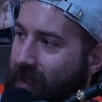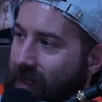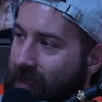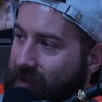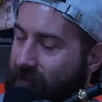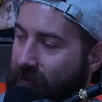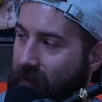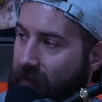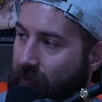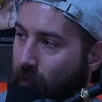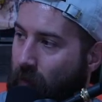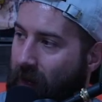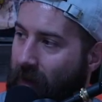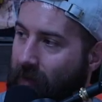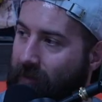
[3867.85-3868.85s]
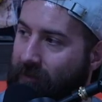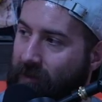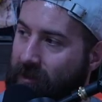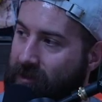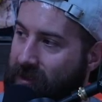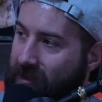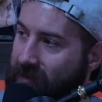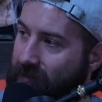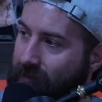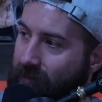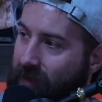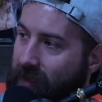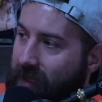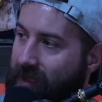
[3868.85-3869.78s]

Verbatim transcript: It's a four hour version, but